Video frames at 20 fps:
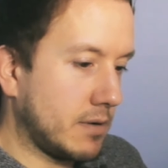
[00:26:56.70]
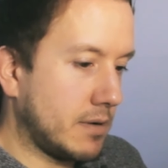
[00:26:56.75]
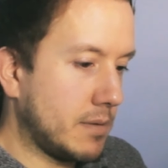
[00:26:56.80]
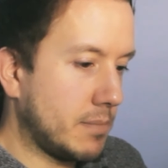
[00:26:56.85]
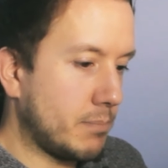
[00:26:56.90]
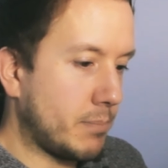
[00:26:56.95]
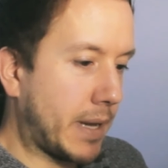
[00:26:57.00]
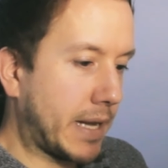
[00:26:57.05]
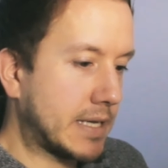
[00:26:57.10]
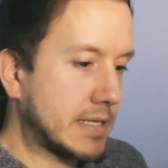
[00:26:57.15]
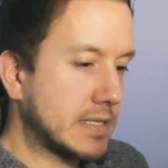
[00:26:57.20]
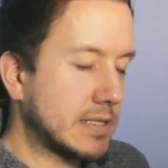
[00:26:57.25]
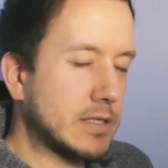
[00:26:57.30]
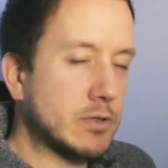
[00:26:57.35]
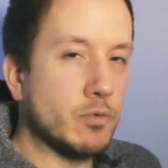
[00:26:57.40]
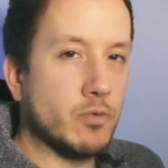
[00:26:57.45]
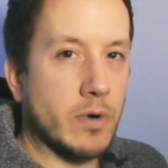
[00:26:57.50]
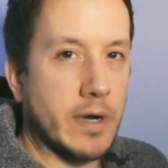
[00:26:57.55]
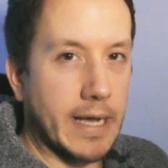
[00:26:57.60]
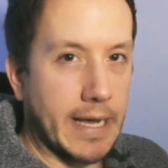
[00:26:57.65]
Max
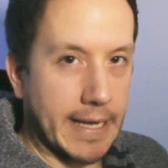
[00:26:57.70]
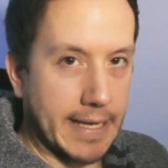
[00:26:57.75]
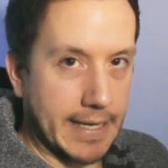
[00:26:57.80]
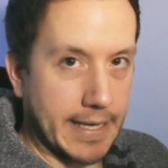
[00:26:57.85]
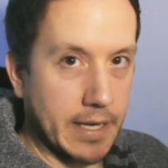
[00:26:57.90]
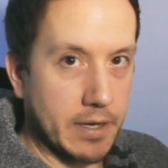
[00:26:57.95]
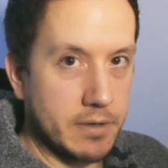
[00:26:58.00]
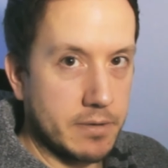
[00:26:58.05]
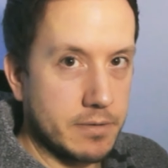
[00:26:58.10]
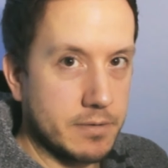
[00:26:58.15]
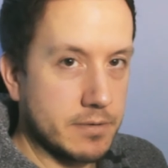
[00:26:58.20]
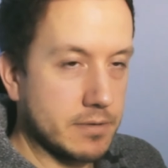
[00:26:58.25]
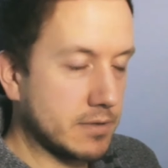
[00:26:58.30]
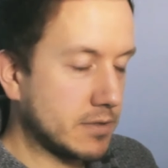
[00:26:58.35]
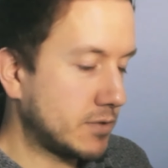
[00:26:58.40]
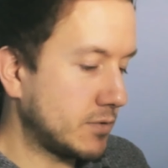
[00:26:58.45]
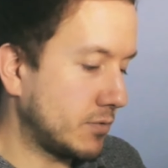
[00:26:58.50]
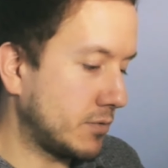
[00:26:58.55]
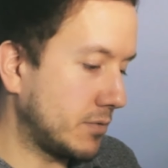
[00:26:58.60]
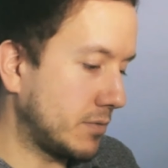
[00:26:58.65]
to HeyHey,
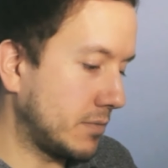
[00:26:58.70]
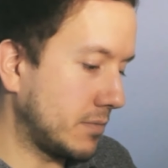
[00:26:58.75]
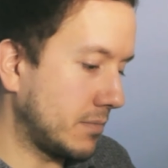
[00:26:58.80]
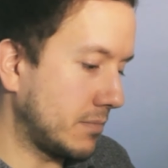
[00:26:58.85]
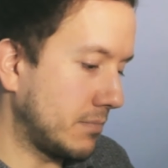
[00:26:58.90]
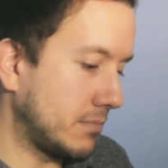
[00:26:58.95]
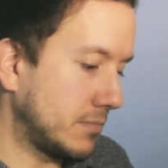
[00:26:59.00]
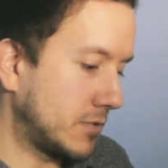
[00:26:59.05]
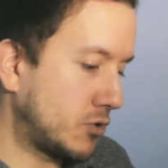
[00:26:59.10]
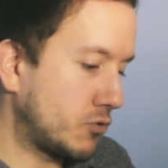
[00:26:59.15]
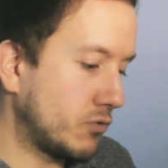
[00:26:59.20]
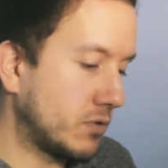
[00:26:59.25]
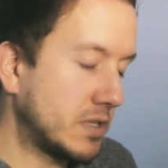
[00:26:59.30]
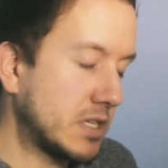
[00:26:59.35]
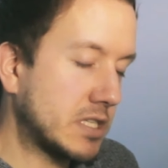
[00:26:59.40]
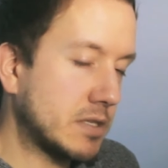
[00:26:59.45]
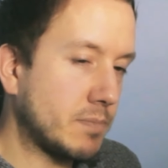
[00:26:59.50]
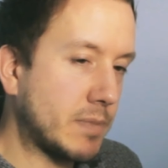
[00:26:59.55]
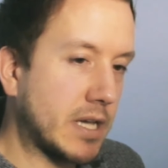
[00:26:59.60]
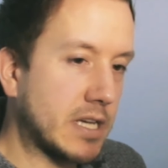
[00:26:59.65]
so
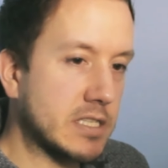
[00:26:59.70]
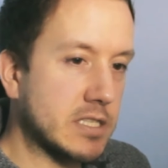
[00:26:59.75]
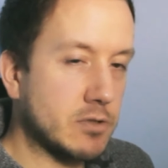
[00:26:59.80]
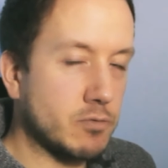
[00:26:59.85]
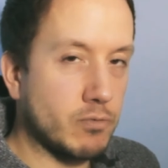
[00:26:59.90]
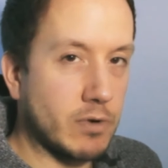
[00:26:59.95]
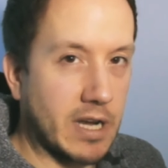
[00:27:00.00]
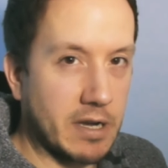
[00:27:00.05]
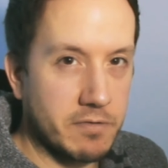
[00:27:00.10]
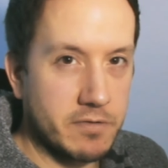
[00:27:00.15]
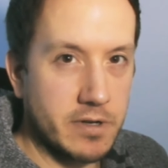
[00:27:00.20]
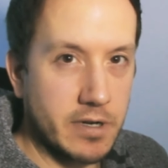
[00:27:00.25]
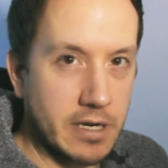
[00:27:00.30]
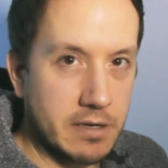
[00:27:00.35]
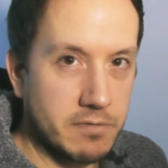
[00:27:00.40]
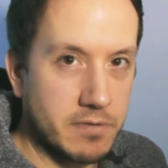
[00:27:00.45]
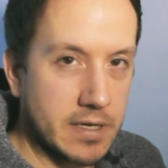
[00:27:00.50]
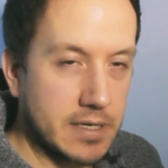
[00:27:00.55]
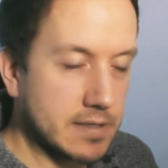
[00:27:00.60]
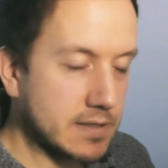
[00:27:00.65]
3ds Max to After
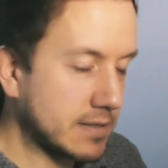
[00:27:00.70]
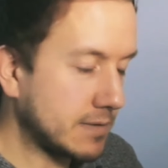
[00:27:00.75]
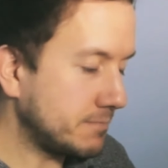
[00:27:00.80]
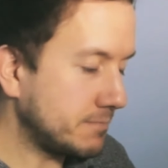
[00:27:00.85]
Effects.